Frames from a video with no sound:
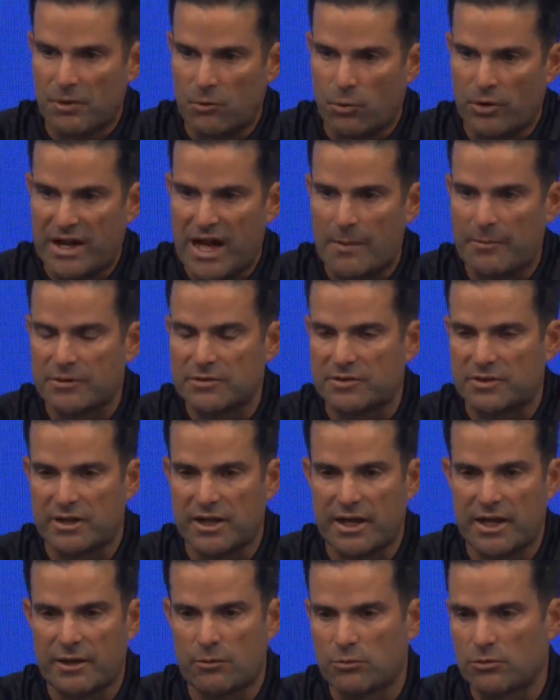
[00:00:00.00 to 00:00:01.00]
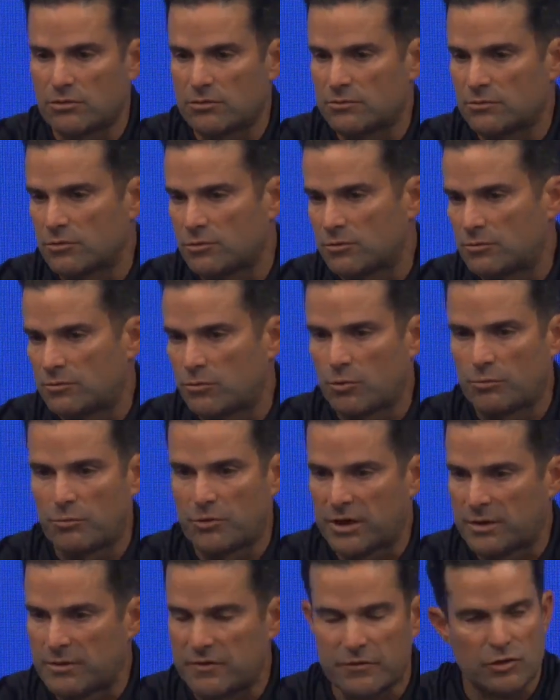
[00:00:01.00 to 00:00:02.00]
what happened today will
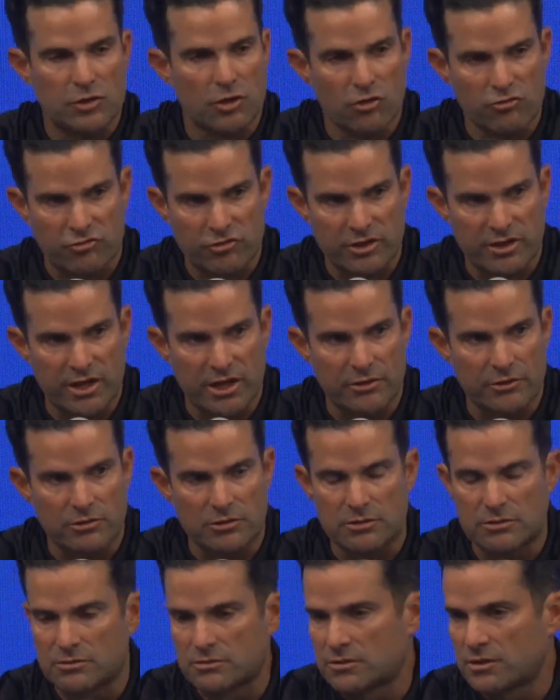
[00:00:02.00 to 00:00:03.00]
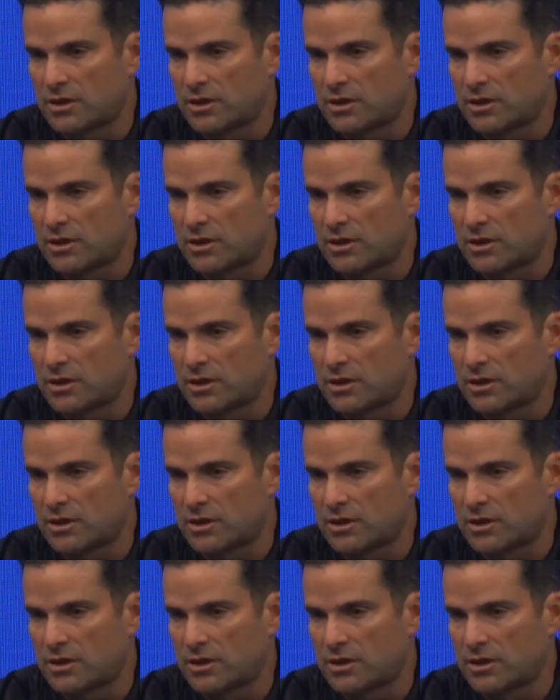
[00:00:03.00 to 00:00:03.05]
bring them closer together.